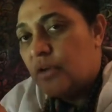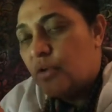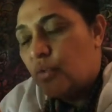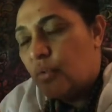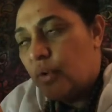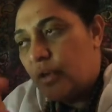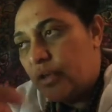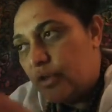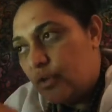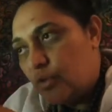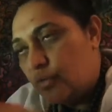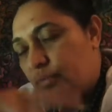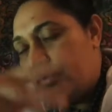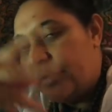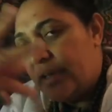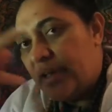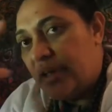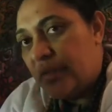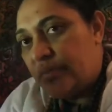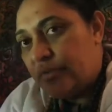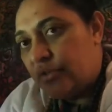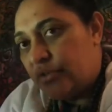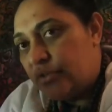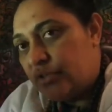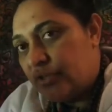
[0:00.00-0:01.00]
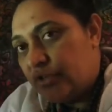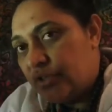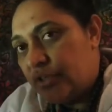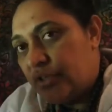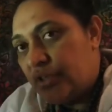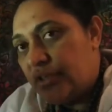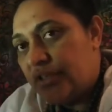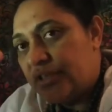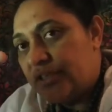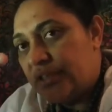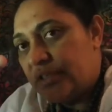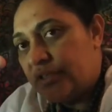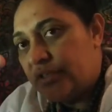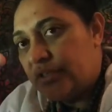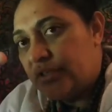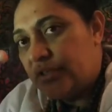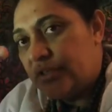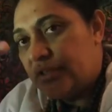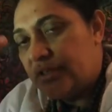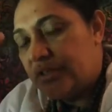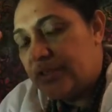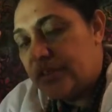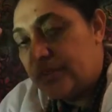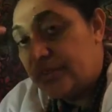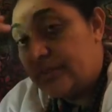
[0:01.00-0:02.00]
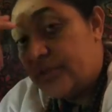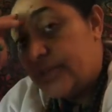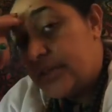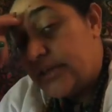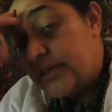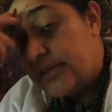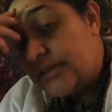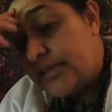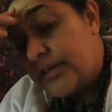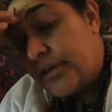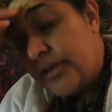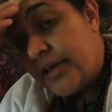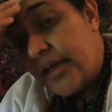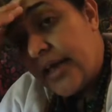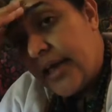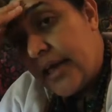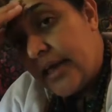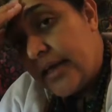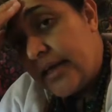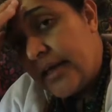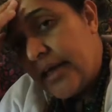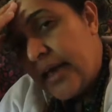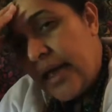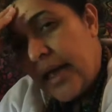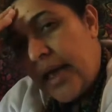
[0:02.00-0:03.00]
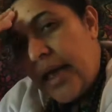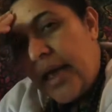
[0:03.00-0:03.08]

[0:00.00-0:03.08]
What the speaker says: where you'll be able to do those other 2 subjects, okay?